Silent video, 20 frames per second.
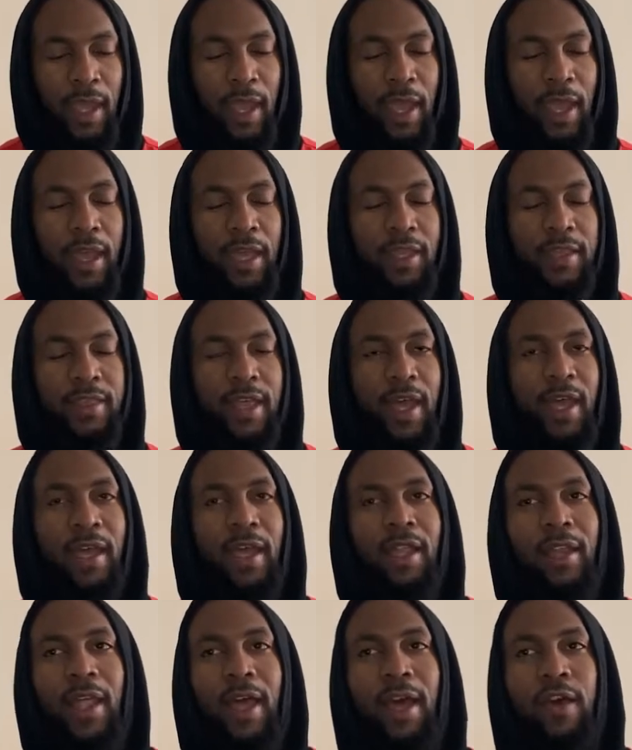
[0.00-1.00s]
And
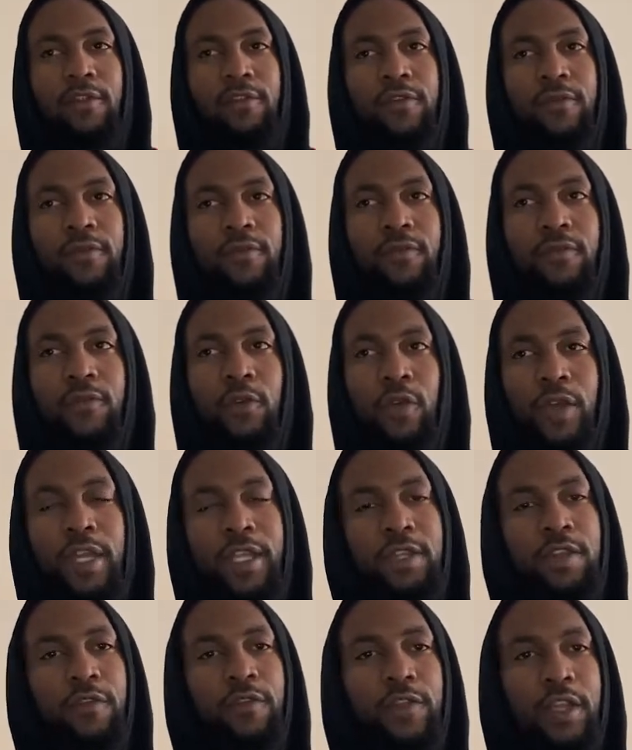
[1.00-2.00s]
that allowed for
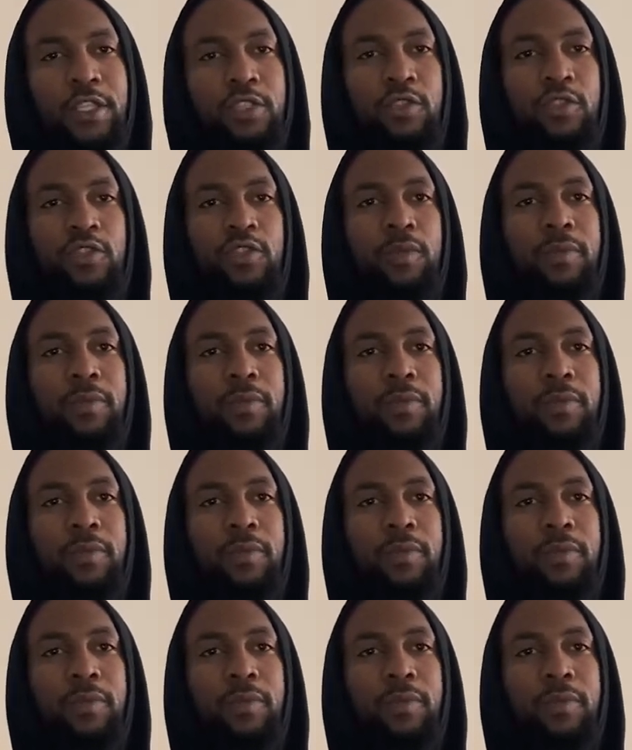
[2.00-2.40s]
individuals